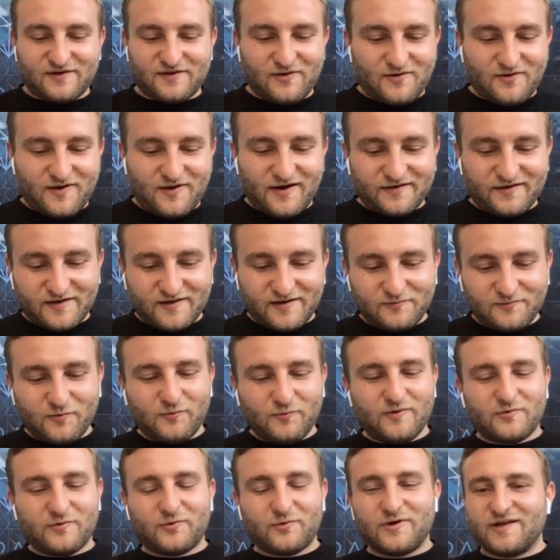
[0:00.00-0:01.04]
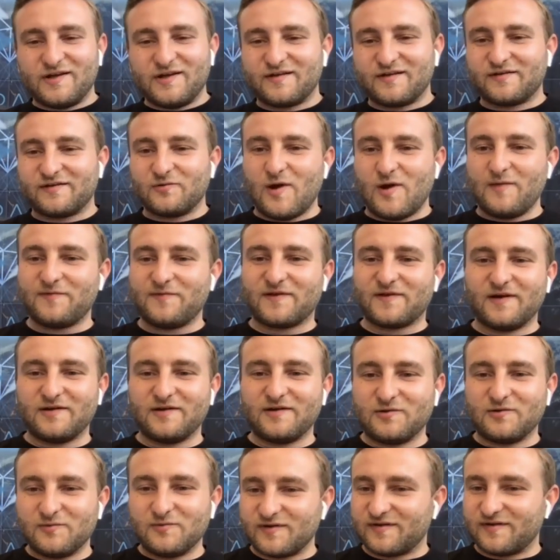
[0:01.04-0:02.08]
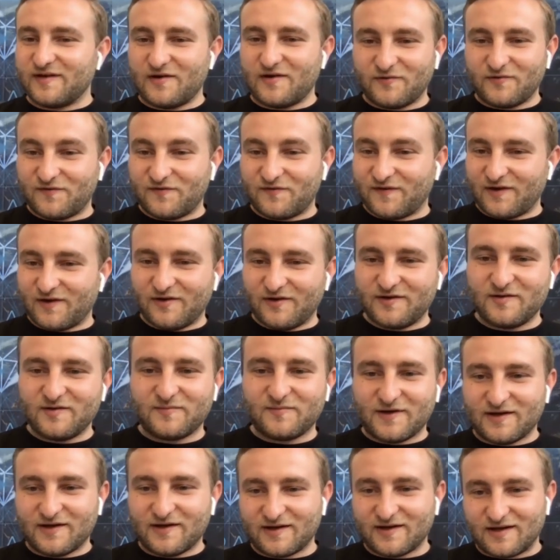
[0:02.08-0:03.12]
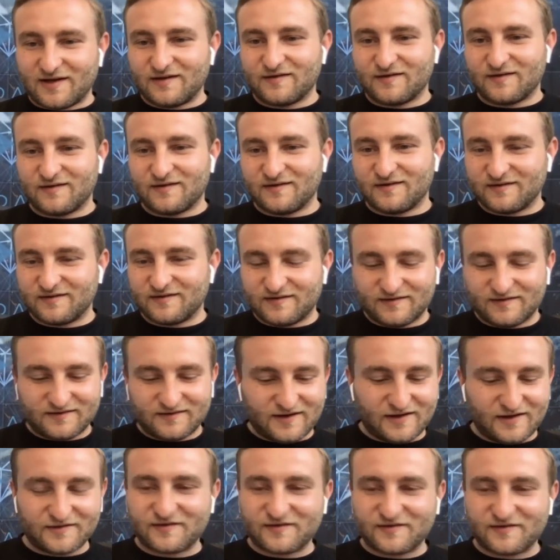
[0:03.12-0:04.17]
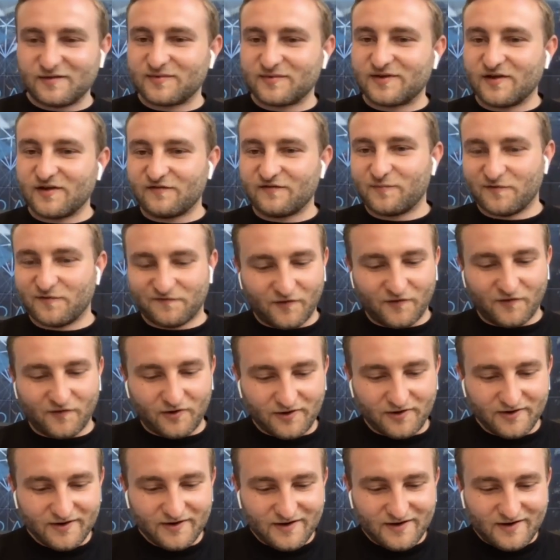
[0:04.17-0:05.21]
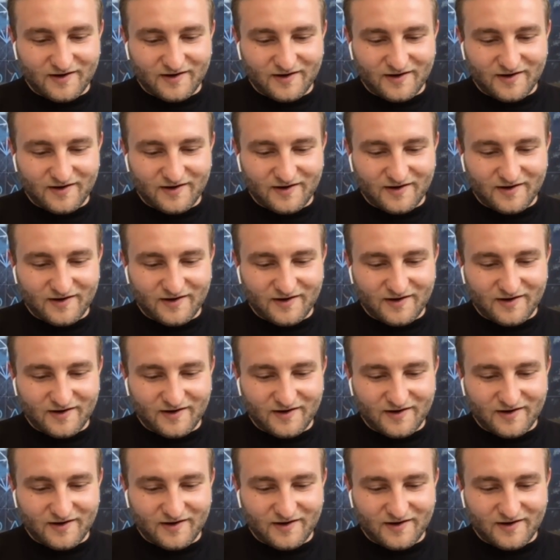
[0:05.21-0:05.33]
So I said we will release the website. You will see everything on it, but I can tell some stuff before.